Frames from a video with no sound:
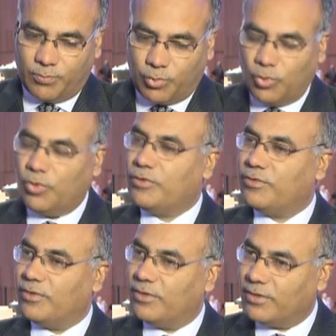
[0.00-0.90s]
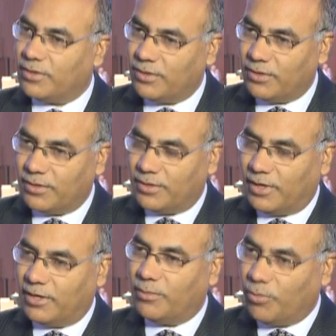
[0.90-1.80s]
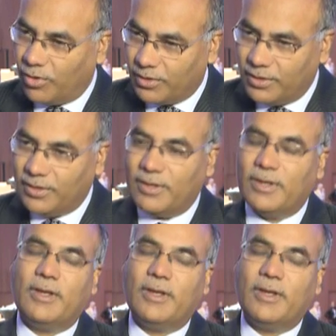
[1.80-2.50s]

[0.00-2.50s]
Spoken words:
ports or at the border,